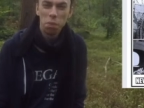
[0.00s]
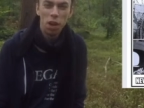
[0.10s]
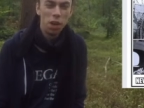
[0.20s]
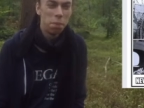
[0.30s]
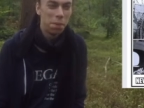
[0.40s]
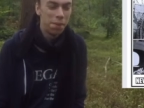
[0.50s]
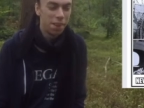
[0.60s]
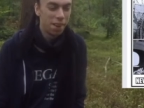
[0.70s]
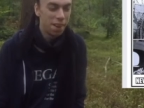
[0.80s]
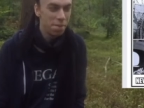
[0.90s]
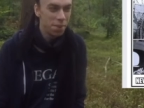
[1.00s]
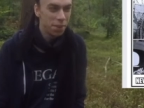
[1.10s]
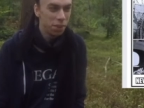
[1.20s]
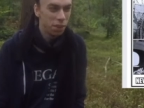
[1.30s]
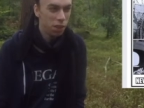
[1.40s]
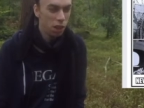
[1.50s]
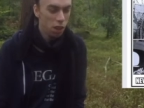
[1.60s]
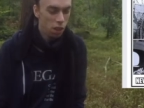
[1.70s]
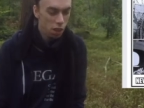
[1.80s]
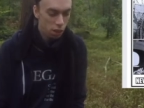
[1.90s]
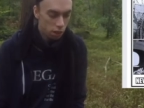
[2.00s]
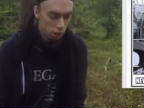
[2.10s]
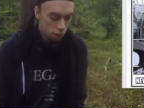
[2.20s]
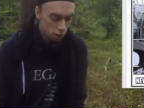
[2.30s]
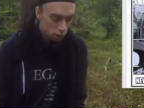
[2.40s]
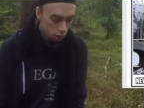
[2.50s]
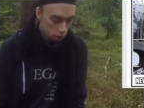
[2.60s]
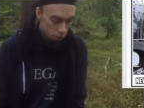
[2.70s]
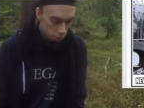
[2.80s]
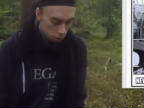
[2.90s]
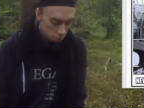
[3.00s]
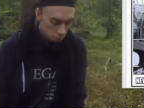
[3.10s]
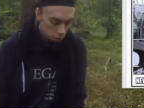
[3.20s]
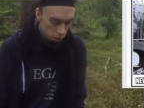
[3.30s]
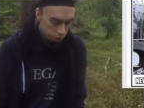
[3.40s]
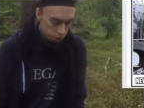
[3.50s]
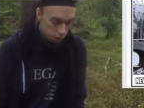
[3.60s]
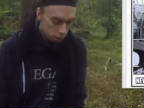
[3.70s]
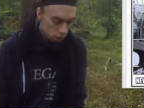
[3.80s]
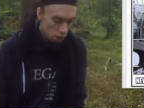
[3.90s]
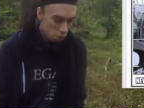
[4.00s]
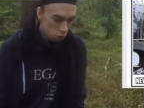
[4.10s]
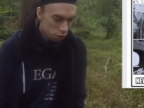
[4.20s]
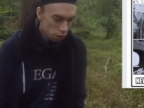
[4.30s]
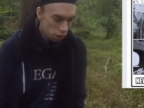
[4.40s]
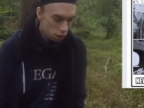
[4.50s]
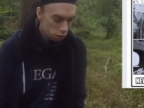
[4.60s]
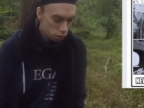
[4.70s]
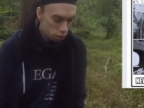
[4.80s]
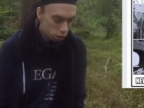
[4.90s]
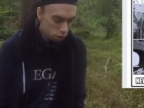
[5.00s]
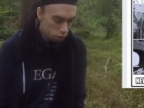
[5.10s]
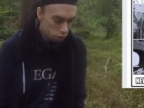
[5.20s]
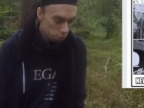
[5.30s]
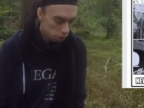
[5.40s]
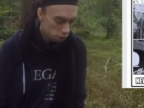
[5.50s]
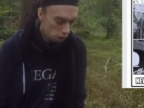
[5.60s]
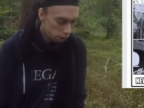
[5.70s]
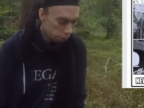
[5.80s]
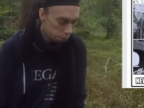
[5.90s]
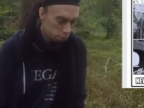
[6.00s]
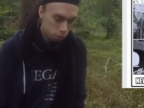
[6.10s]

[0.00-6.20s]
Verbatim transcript: why we did have now become vegan uh, without so much help.